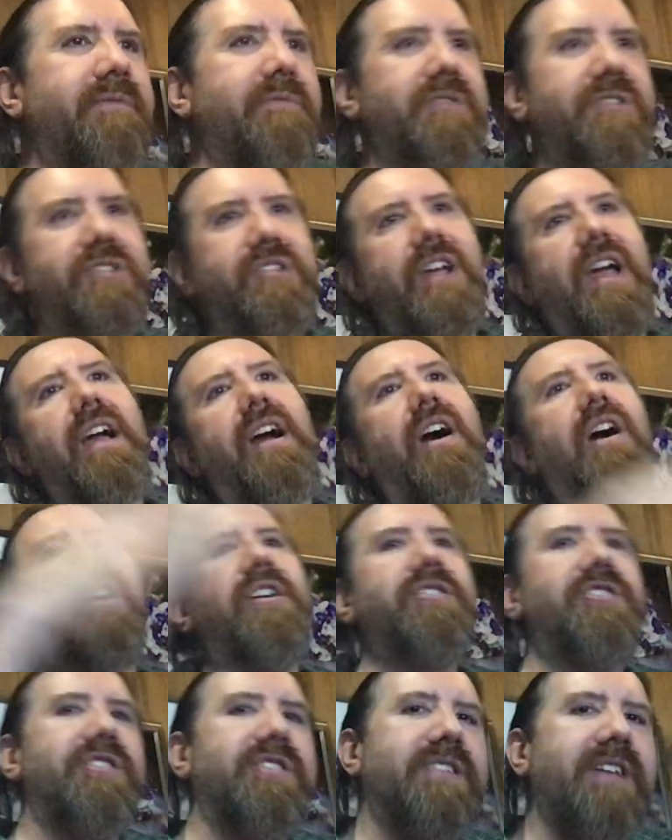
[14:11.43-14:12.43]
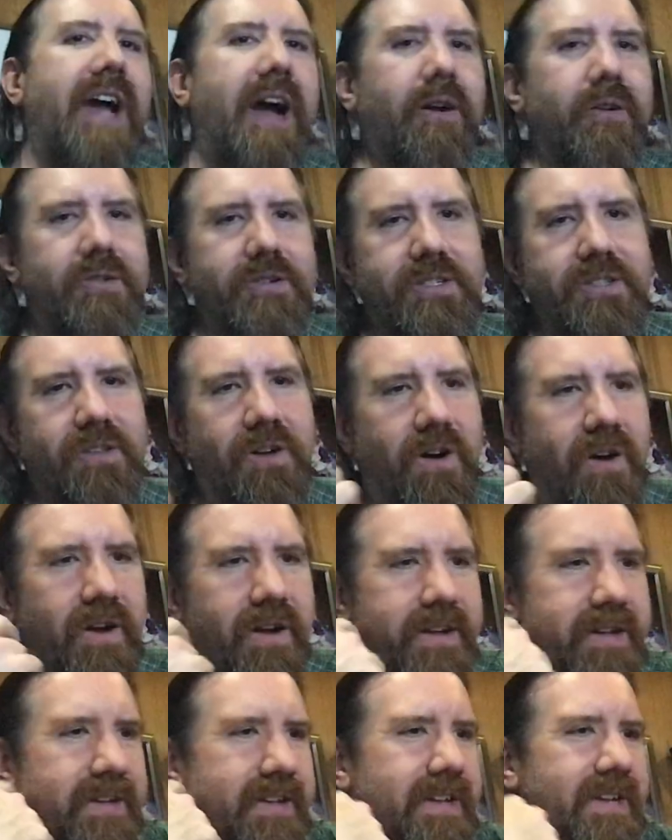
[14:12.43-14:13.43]
It was hundreds of hours
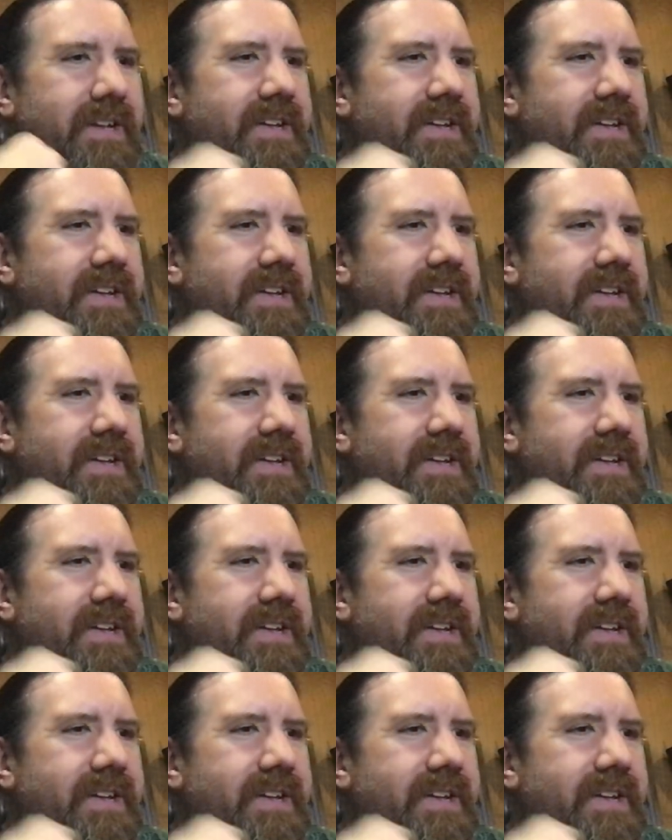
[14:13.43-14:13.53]
long.